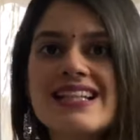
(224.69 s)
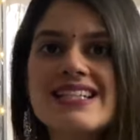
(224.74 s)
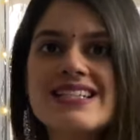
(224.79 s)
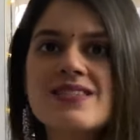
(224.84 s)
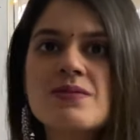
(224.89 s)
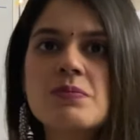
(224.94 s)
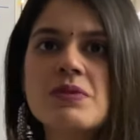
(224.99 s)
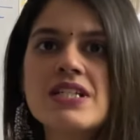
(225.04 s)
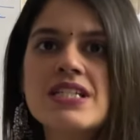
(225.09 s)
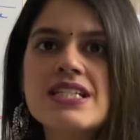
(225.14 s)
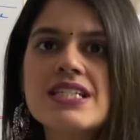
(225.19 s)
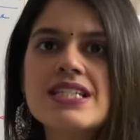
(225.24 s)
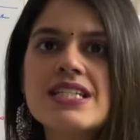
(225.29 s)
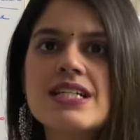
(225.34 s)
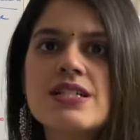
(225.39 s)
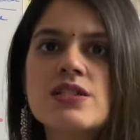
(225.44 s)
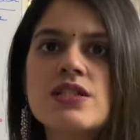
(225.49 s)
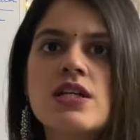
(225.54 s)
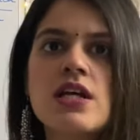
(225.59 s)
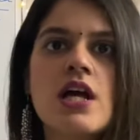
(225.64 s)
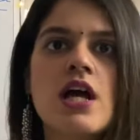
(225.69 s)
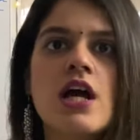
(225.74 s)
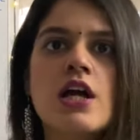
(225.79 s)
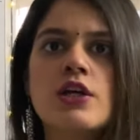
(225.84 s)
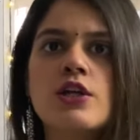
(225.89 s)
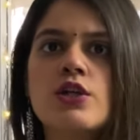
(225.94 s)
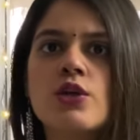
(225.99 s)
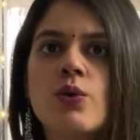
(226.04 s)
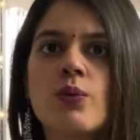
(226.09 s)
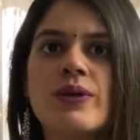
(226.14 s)
This means that,
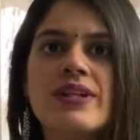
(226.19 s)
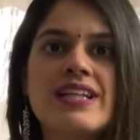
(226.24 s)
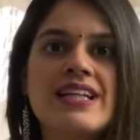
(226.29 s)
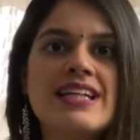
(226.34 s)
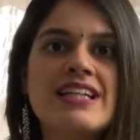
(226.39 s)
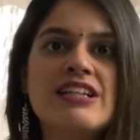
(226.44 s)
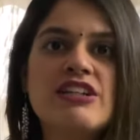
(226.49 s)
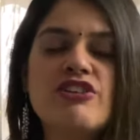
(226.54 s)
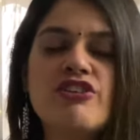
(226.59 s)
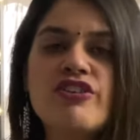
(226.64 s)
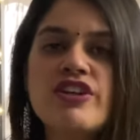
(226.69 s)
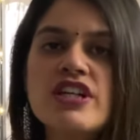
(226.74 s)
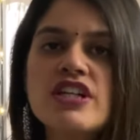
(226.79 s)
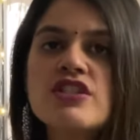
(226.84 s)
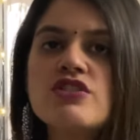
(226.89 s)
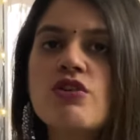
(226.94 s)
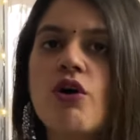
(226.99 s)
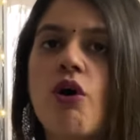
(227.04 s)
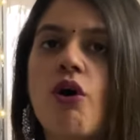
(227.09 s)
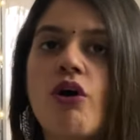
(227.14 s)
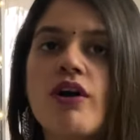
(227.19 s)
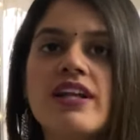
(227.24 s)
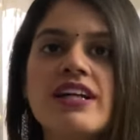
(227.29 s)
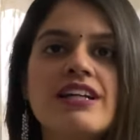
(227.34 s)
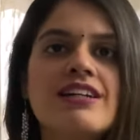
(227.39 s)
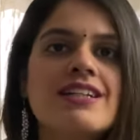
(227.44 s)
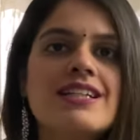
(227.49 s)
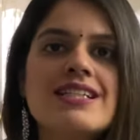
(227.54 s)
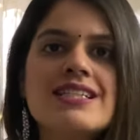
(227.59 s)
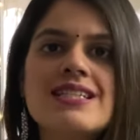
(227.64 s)
you know, with the increase or
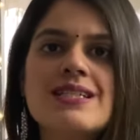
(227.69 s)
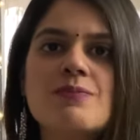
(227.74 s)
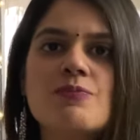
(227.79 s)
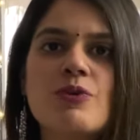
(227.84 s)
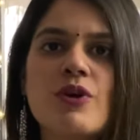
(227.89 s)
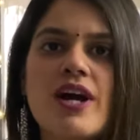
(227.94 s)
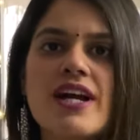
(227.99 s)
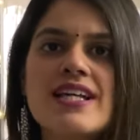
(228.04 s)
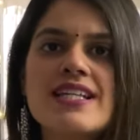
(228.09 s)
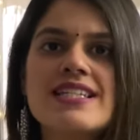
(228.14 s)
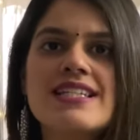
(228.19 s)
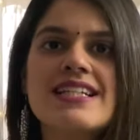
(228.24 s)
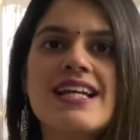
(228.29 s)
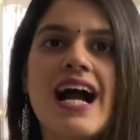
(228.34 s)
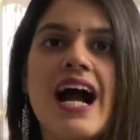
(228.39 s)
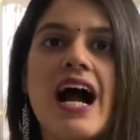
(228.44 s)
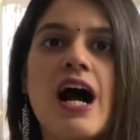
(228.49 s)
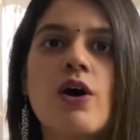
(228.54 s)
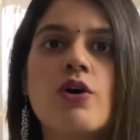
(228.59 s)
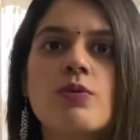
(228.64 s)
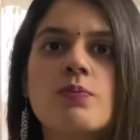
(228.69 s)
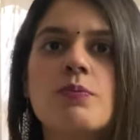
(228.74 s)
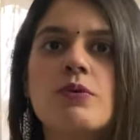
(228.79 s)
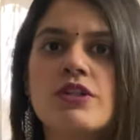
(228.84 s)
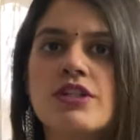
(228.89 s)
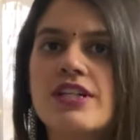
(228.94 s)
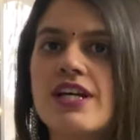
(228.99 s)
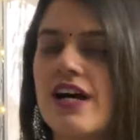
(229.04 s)
decrease in price, the output